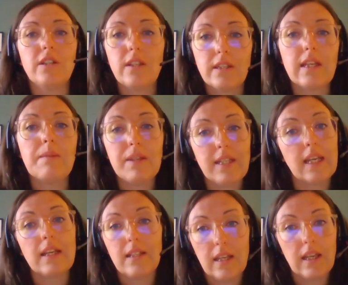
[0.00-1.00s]
but she's
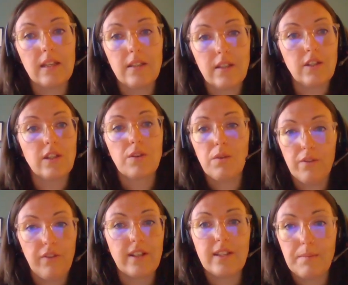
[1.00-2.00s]
CBT, she's
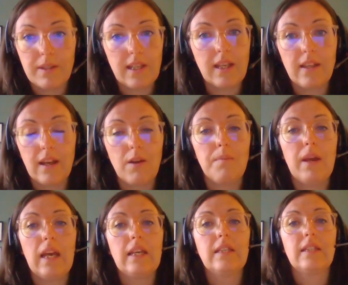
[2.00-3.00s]
qualified CBT
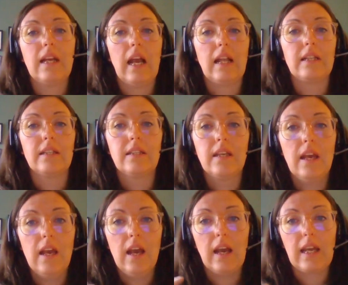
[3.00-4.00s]
therapist, and
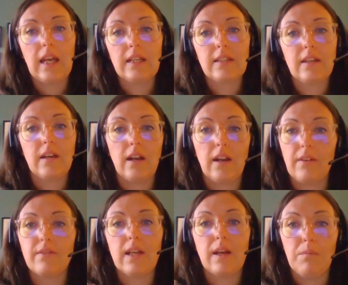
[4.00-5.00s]
I guess kind of
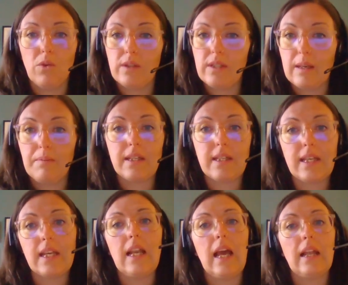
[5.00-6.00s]
gives that more
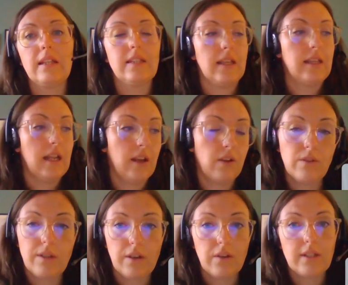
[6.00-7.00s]
CBT lens. And then I
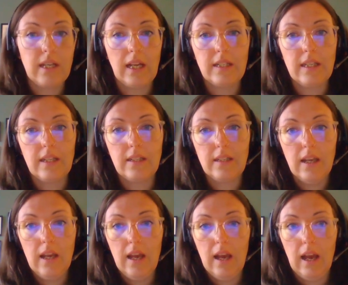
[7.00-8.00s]
also contacted
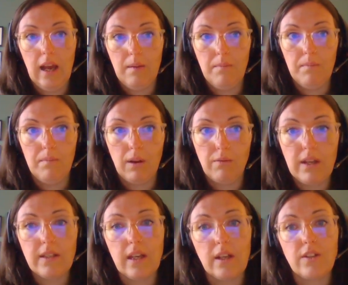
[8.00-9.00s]
my
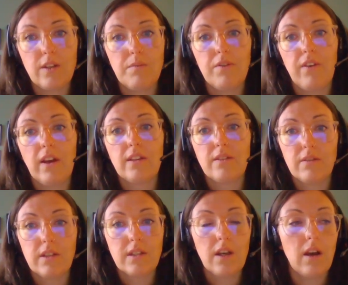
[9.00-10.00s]
research supervisor
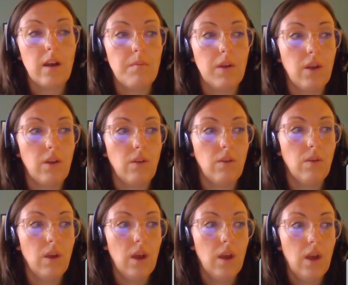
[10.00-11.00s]
at the time, who
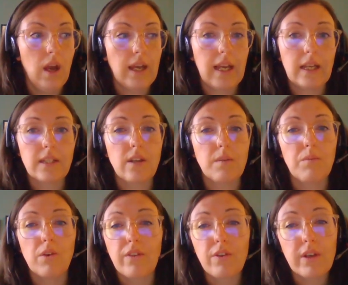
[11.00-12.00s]
I guess took
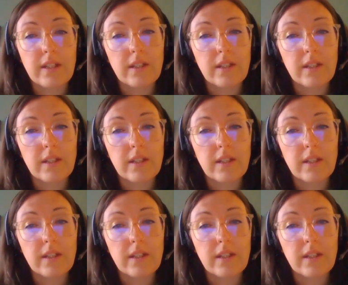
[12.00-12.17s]
more of a